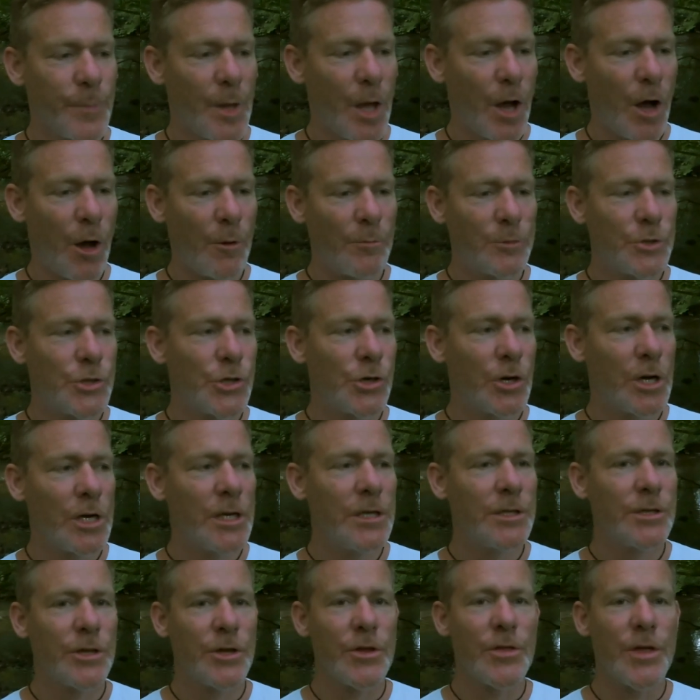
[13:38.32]
I'm trying
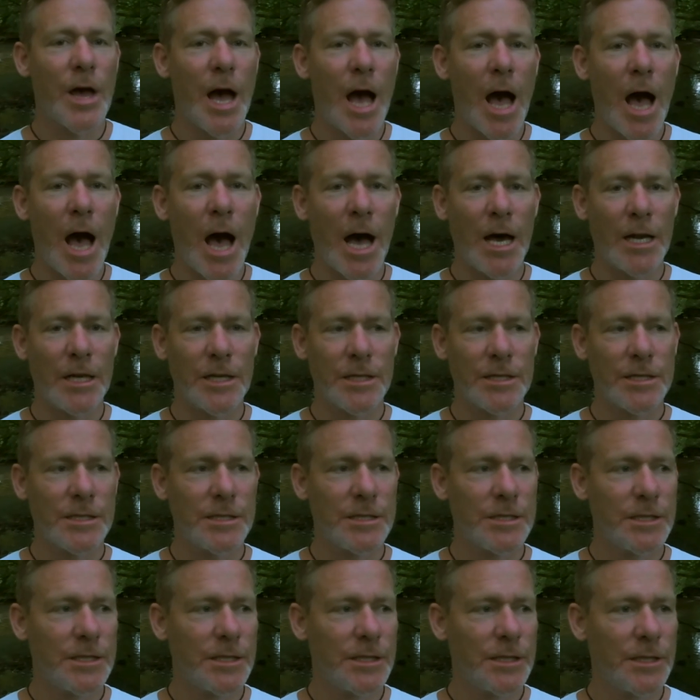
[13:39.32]
to do the
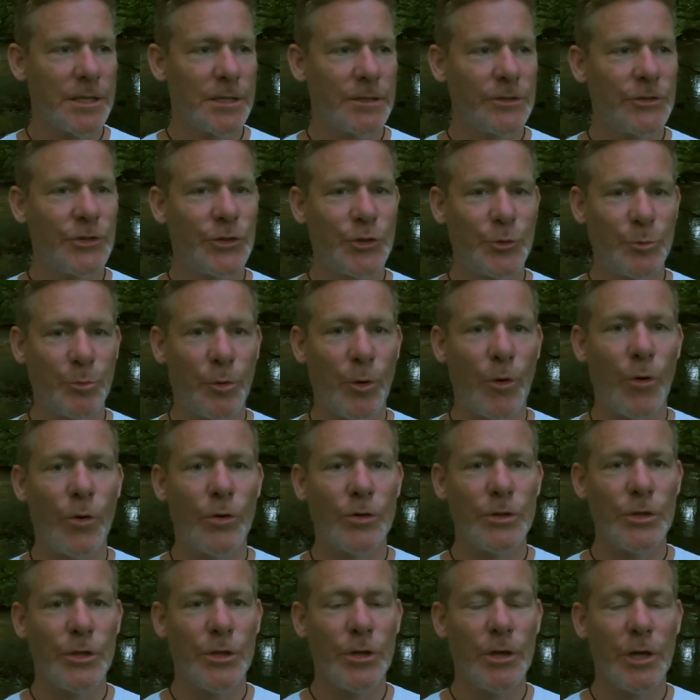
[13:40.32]
hardest
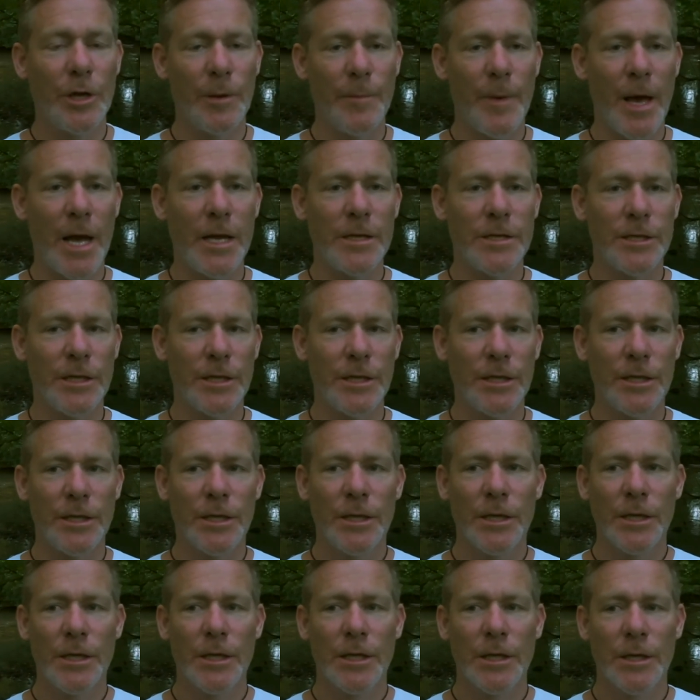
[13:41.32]
sport you could imagine
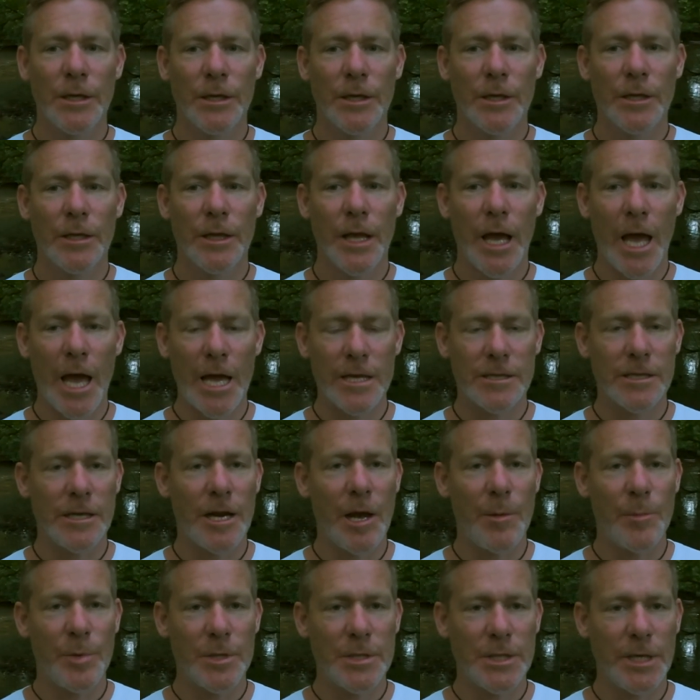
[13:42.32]
as an
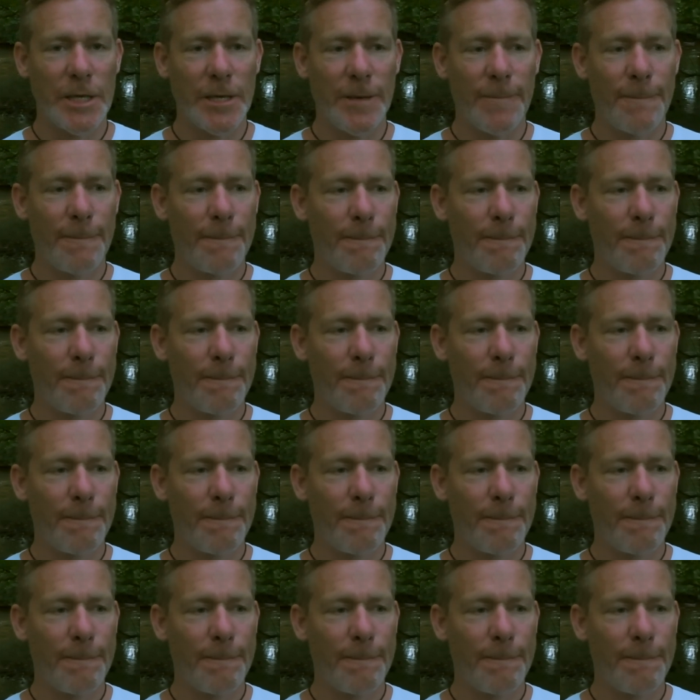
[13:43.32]
amputee.